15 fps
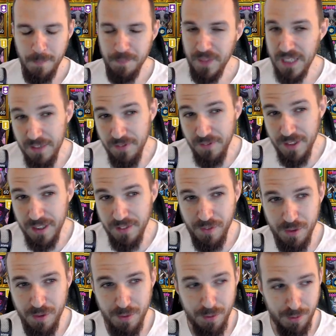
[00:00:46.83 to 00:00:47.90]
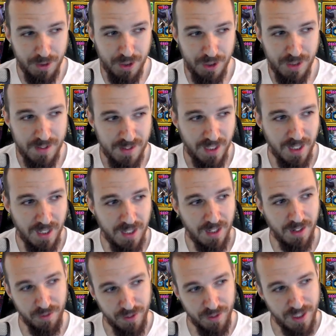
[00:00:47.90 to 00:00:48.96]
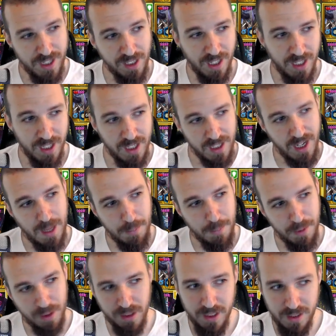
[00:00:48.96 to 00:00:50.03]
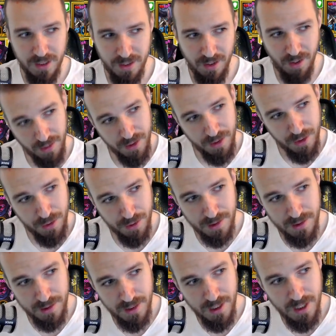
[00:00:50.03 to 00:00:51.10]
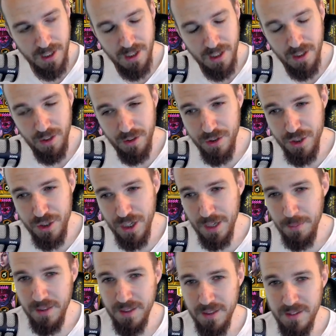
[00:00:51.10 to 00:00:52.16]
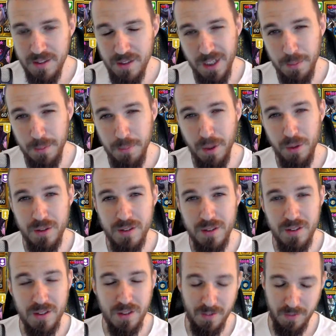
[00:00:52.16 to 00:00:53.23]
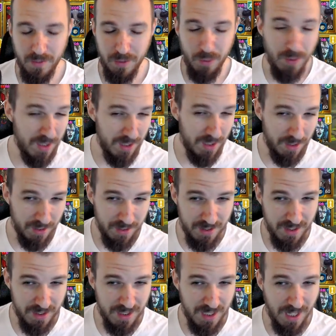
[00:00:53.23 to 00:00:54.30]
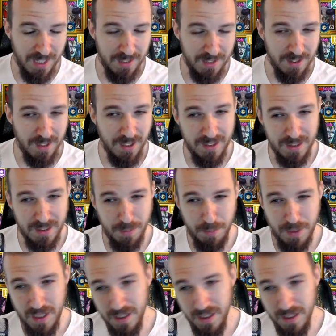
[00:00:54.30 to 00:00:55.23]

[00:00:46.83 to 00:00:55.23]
Even if you just get a ring and an amulet on your champions, you get a bonus of 20 accuracy and 10 speed.